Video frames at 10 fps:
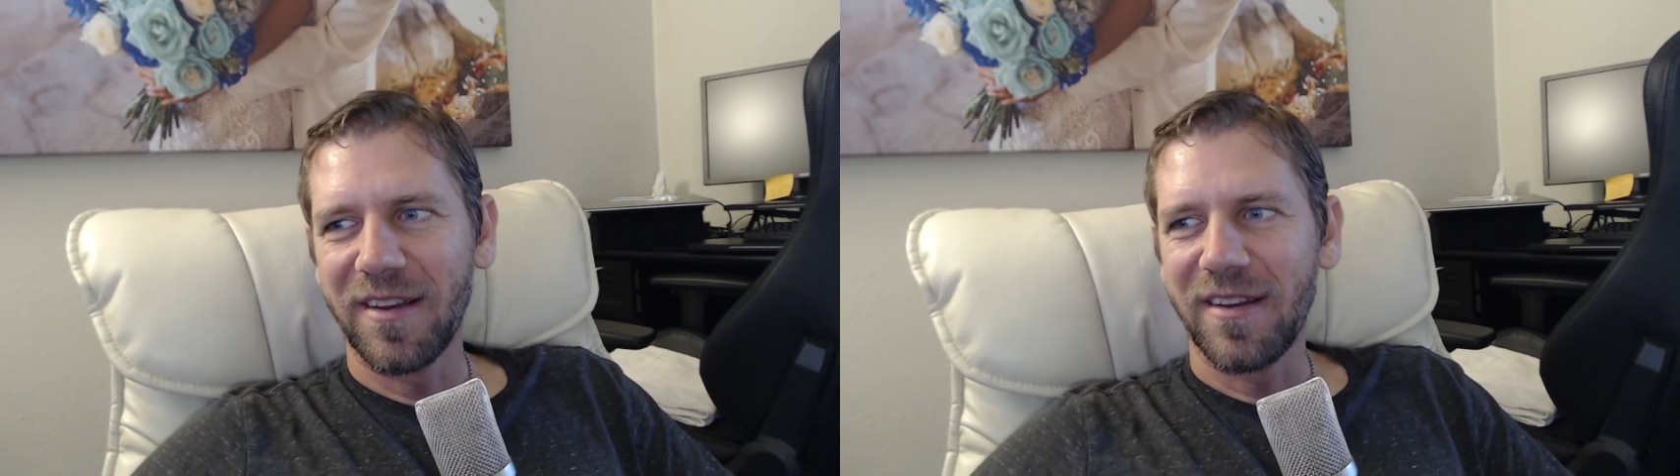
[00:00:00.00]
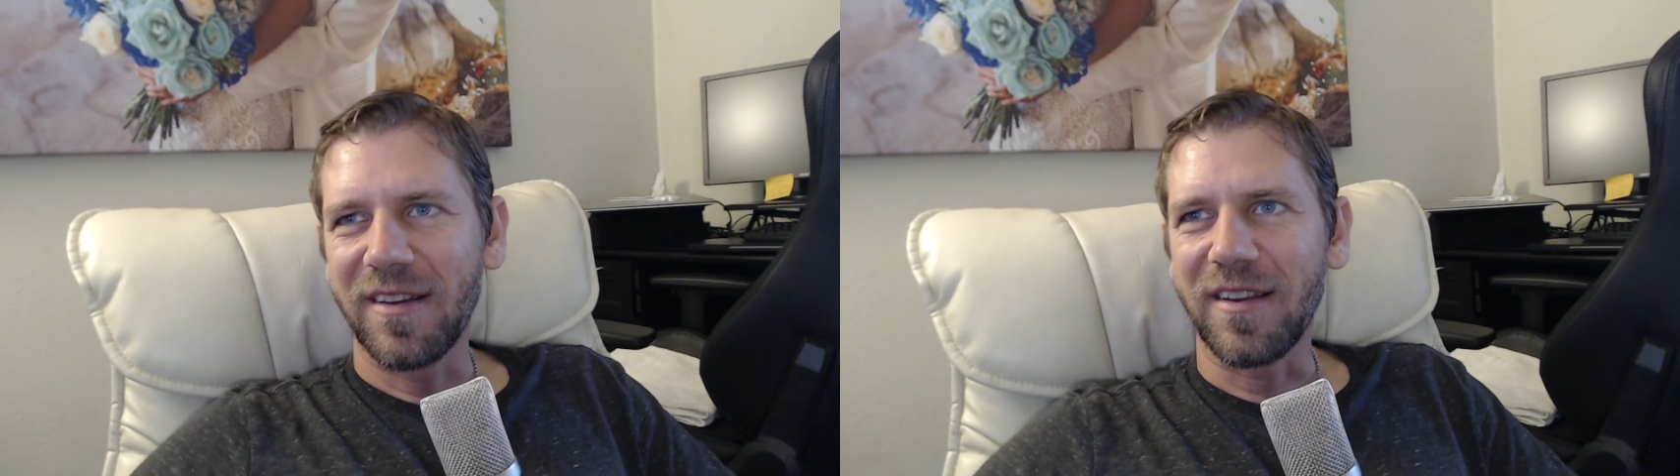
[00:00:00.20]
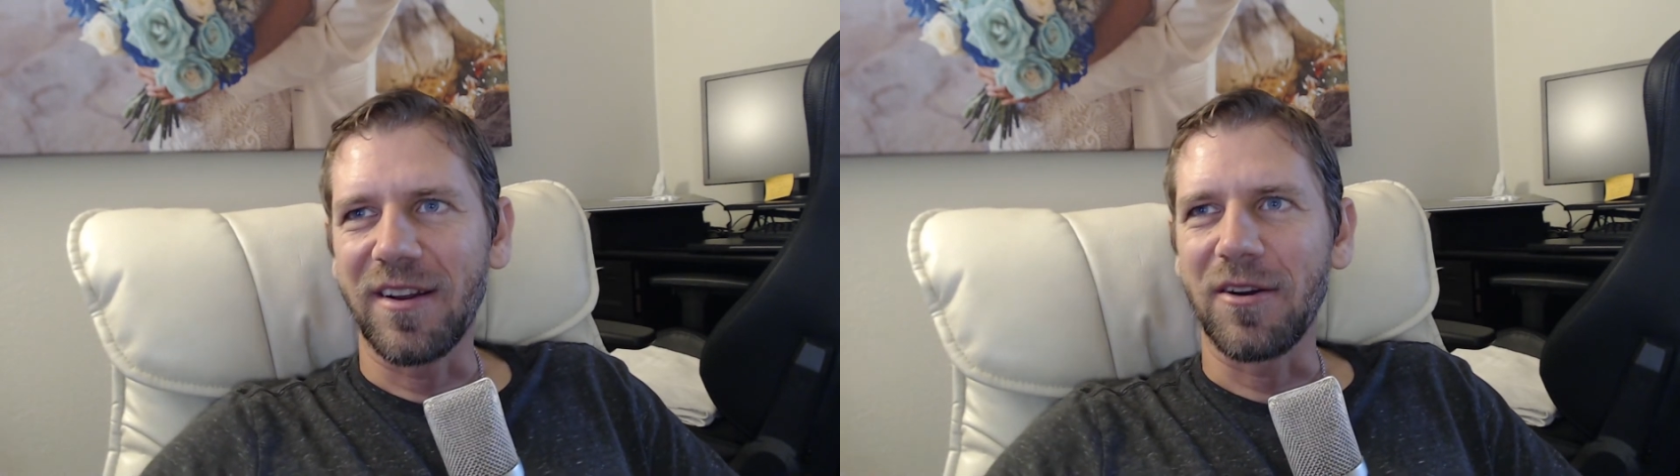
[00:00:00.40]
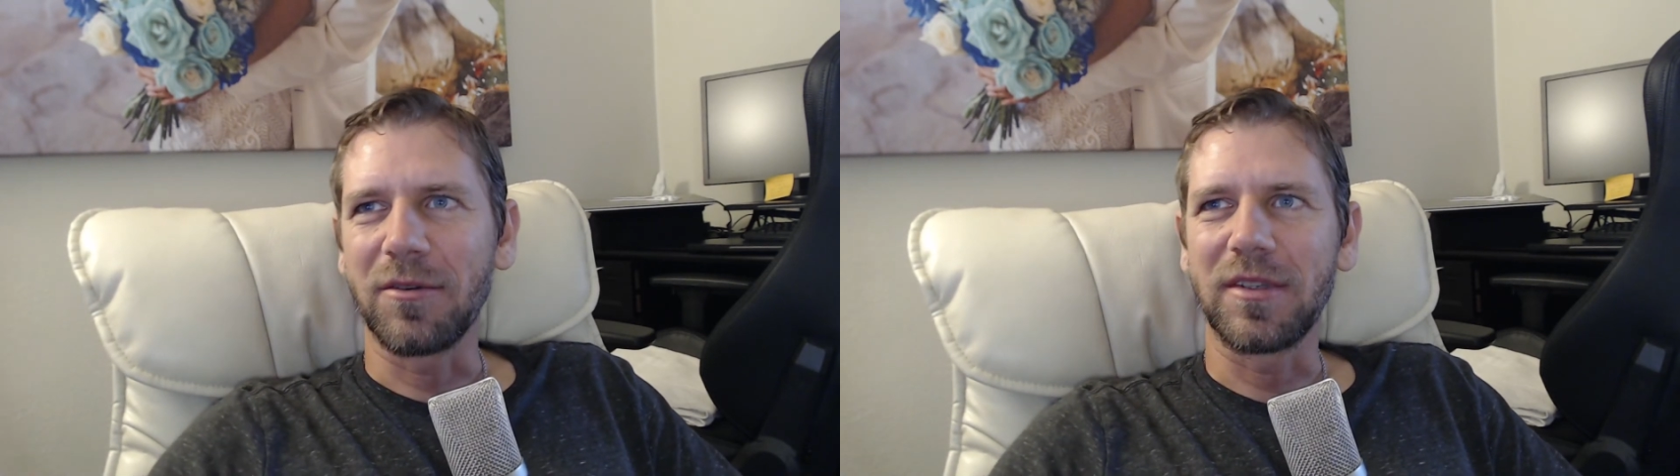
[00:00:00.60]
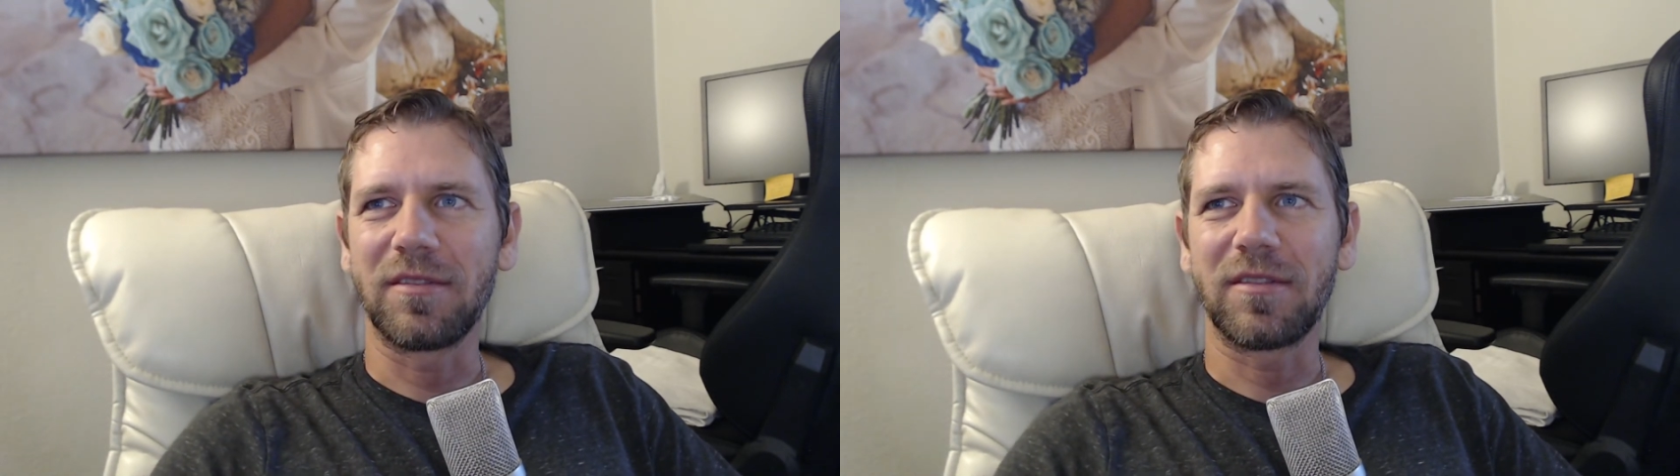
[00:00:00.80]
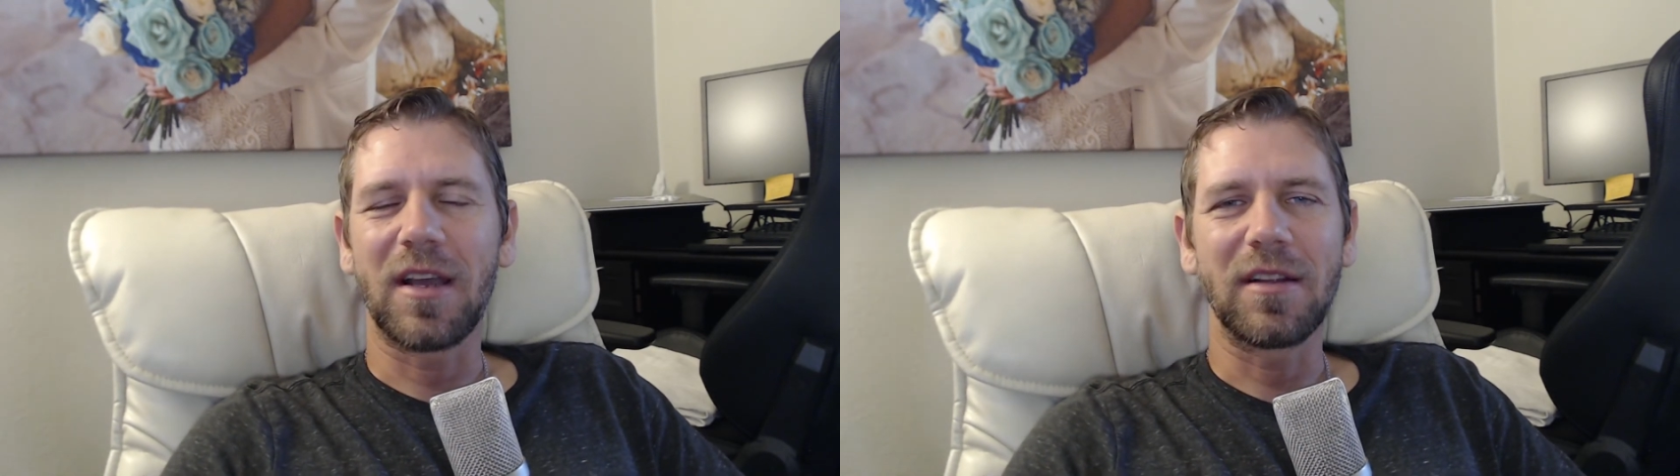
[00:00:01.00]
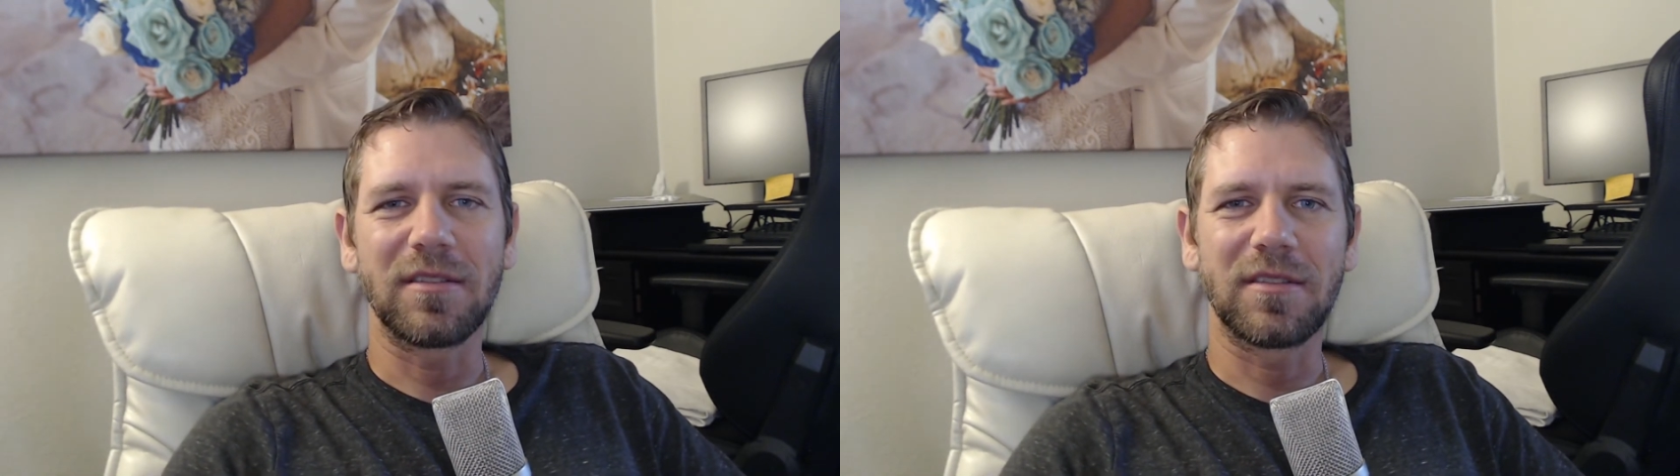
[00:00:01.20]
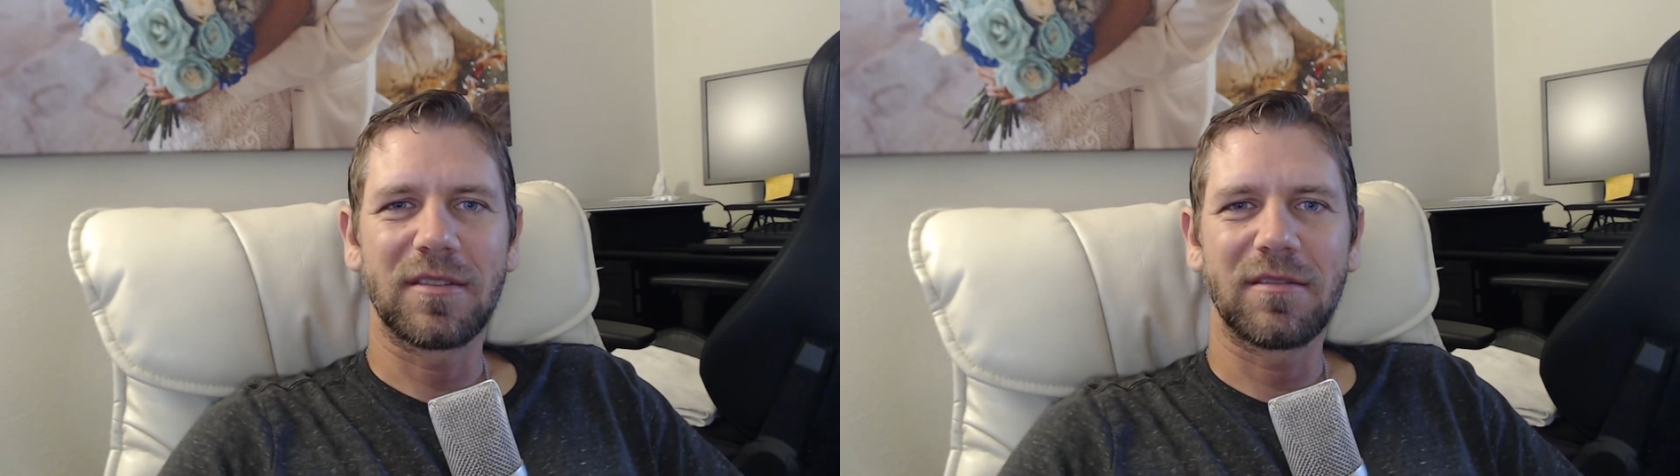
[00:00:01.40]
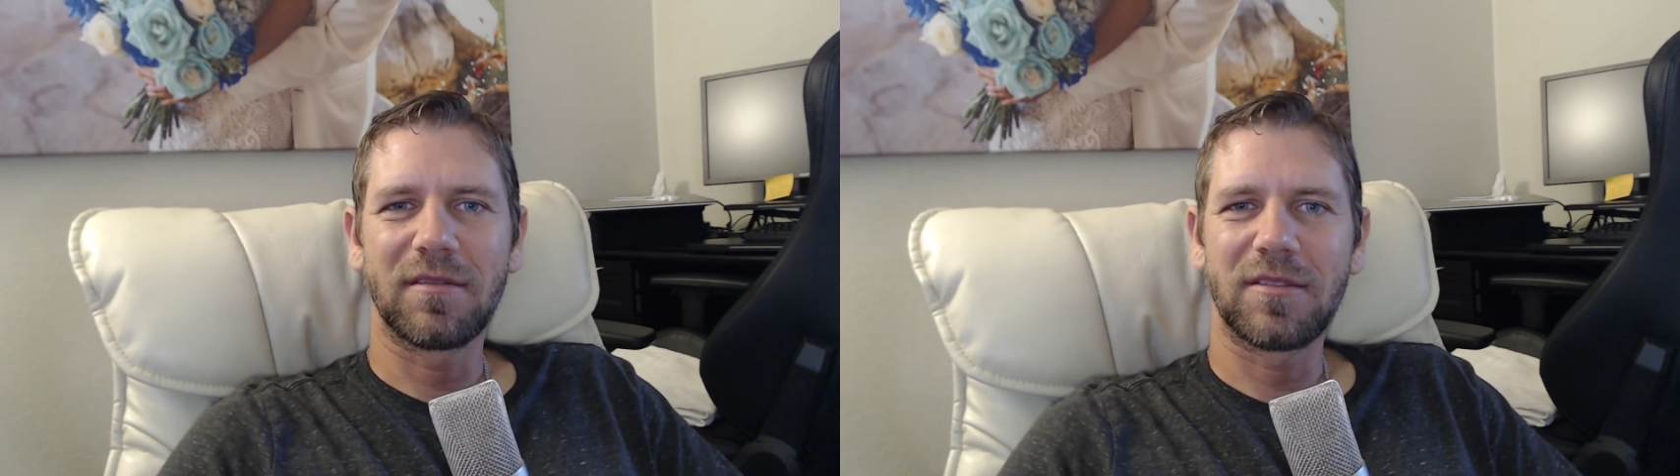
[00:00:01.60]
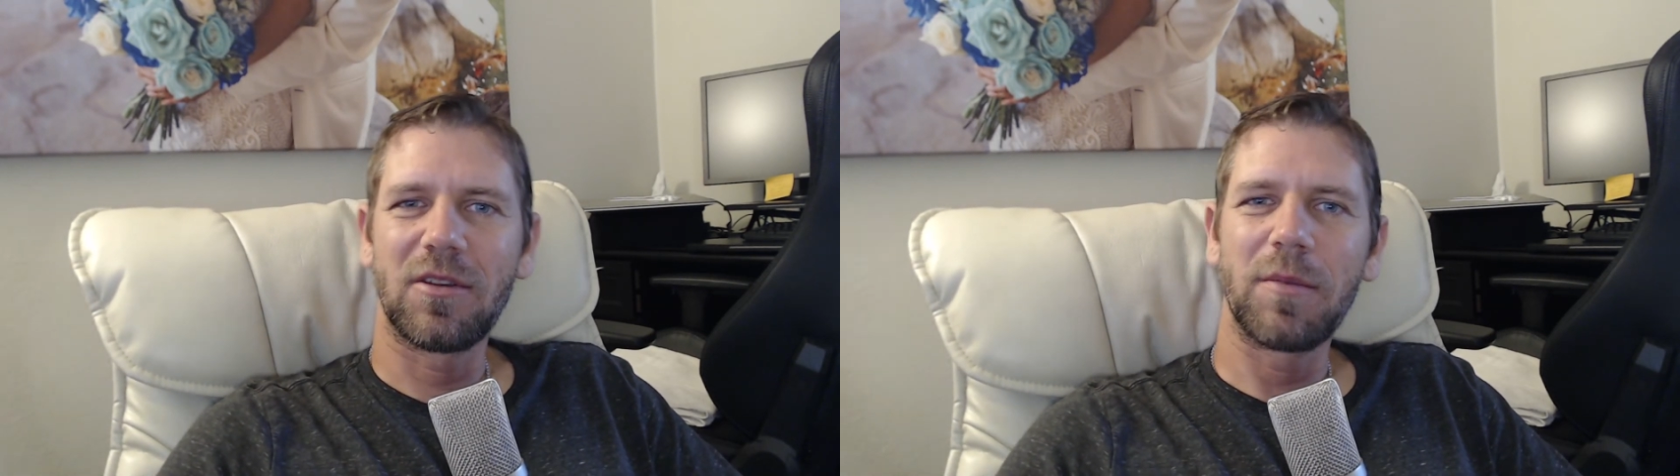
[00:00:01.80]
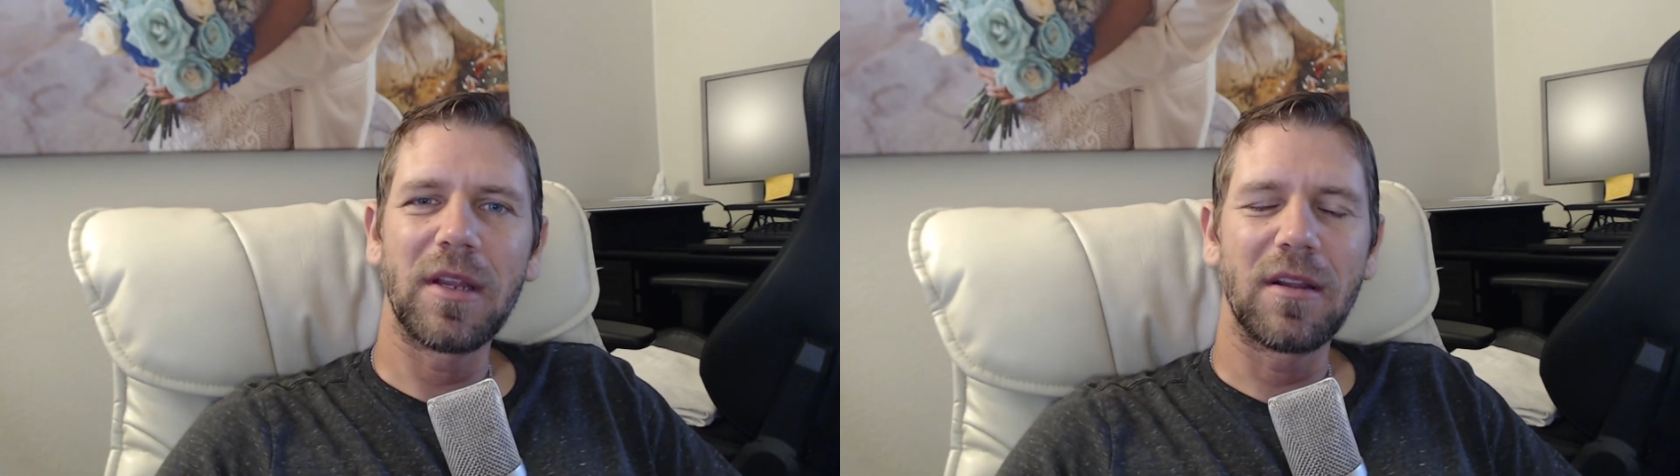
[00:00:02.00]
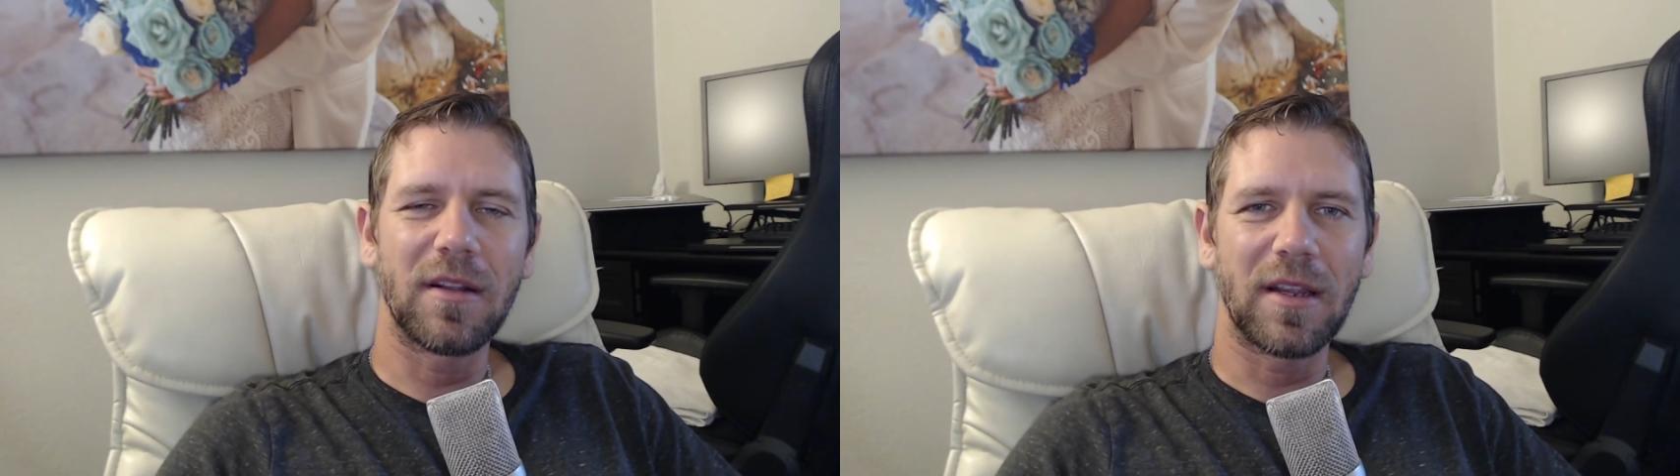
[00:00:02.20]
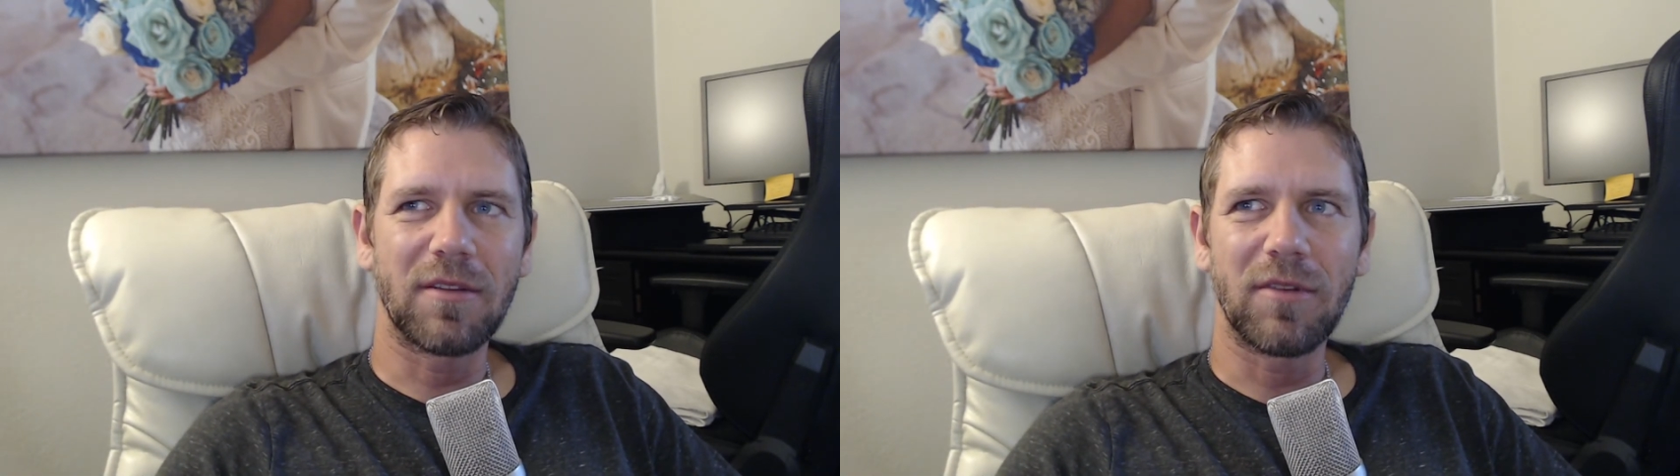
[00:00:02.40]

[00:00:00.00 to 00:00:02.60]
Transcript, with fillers: you know they've got so many like